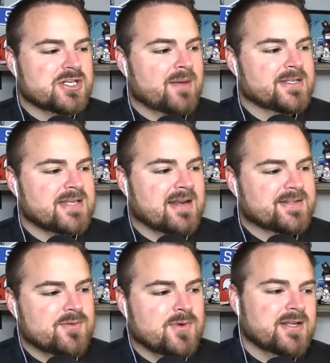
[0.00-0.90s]
I'm excited to
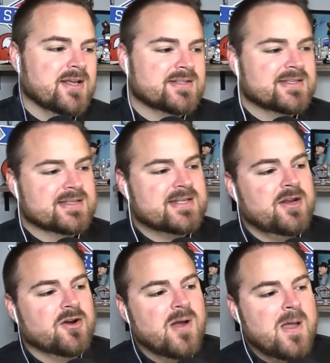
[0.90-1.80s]
see what he does as a
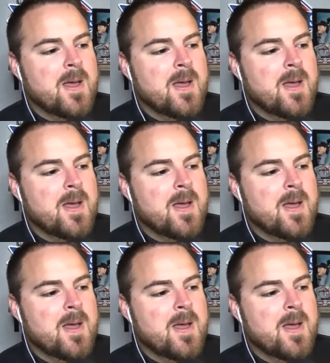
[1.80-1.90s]
senior,